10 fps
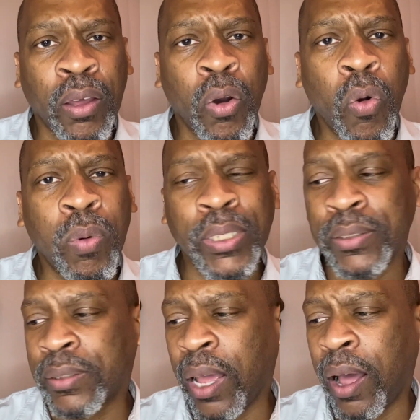who
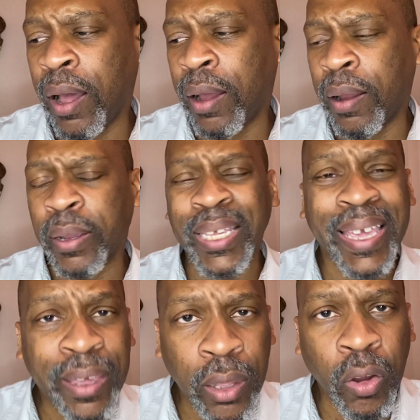was uh,
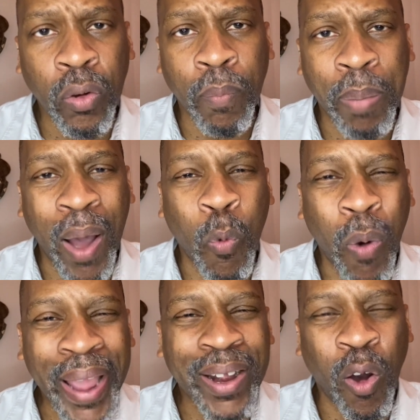killed by
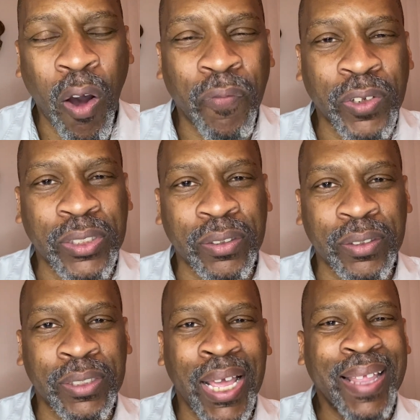white
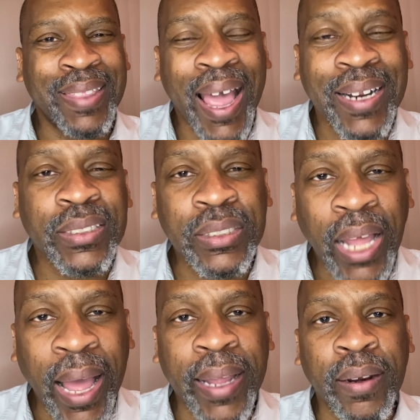officers, that is
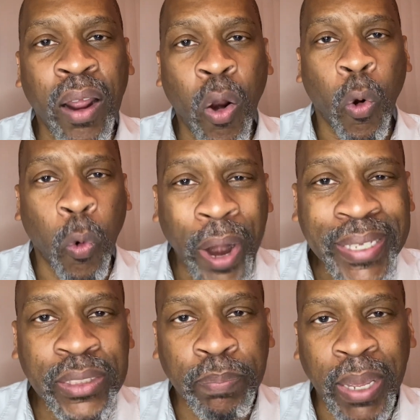not
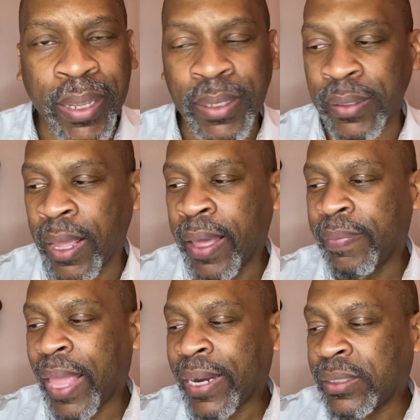race baiting.
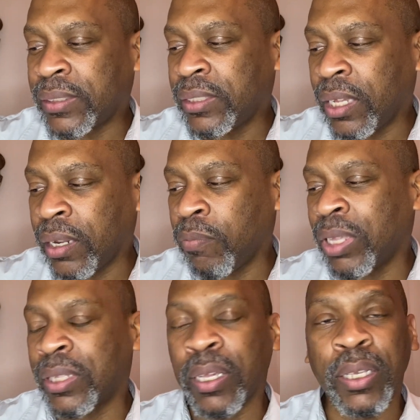That is dealing
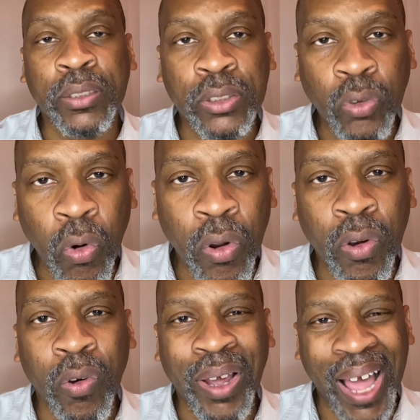with the
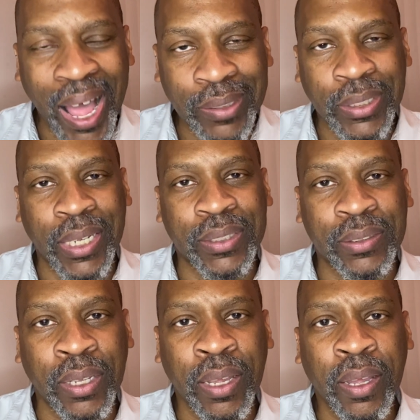historical
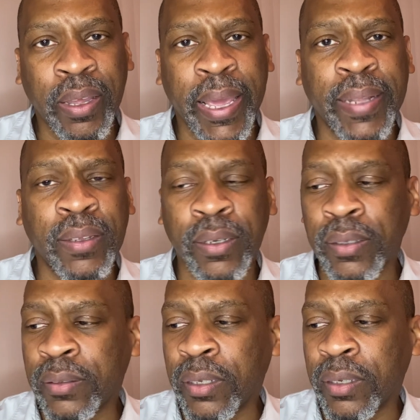context and
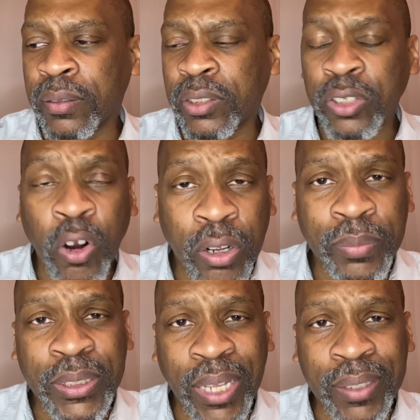the, the
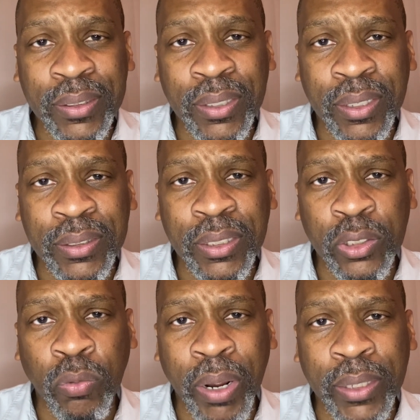circumstances of the
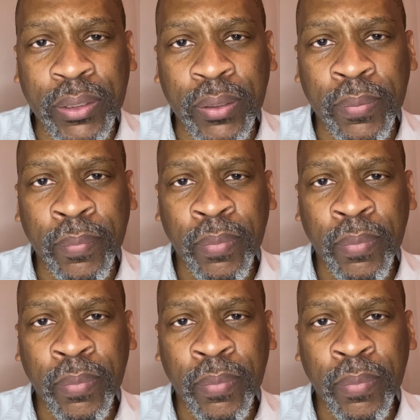situation